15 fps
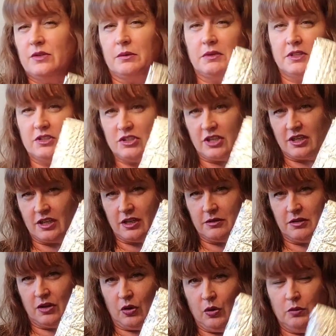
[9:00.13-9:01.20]
so I'm going to check
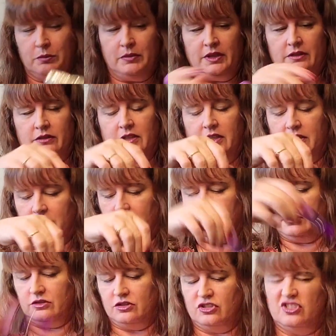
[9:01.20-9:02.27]
on the oatmeal
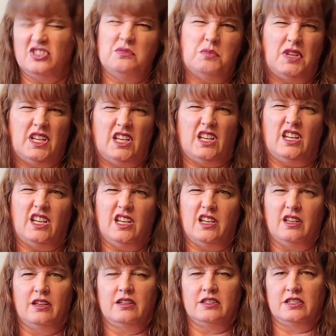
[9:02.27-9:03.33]
here. It should
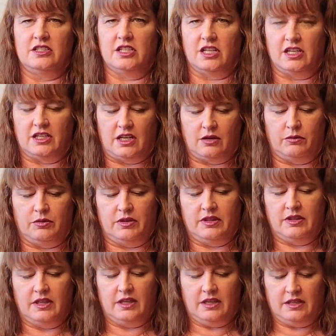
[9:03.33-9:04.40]
be done, I would
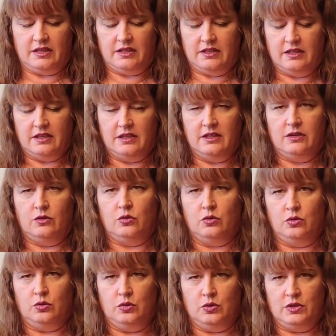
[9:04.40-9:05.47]
think.
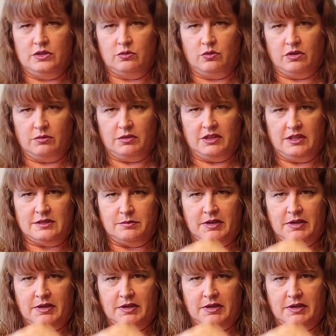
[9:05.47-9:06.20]
Ooh, it's warm in this